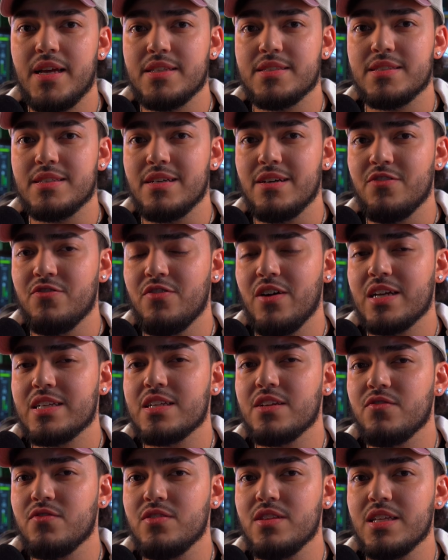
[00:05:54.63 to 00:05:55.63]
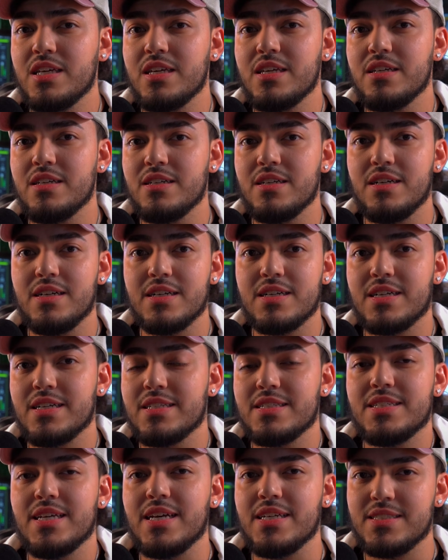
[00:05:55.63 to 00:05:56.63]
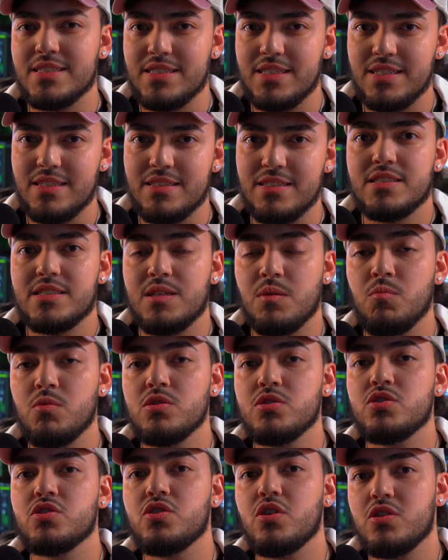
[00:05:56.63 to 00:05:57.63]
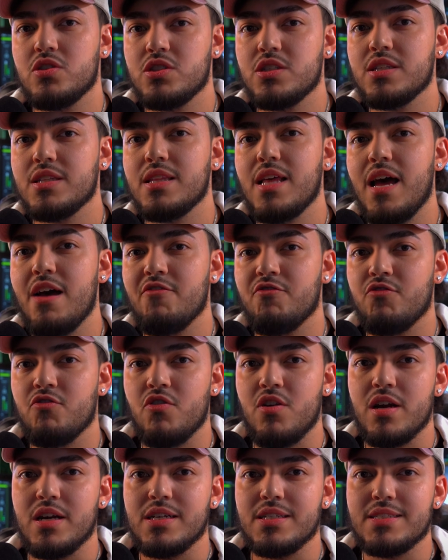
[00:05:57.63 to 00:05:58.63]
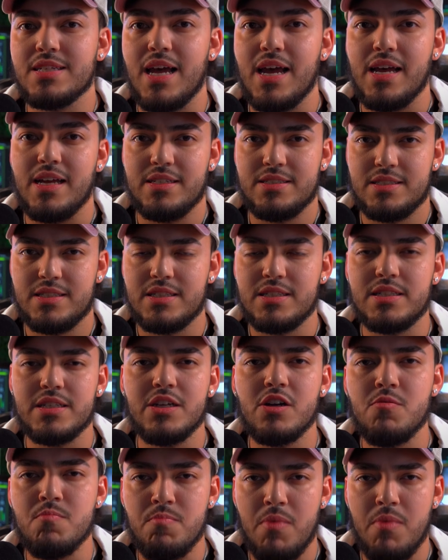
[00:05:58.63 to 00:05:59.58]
That's effectively uncontested. Someone searching that phrase has clear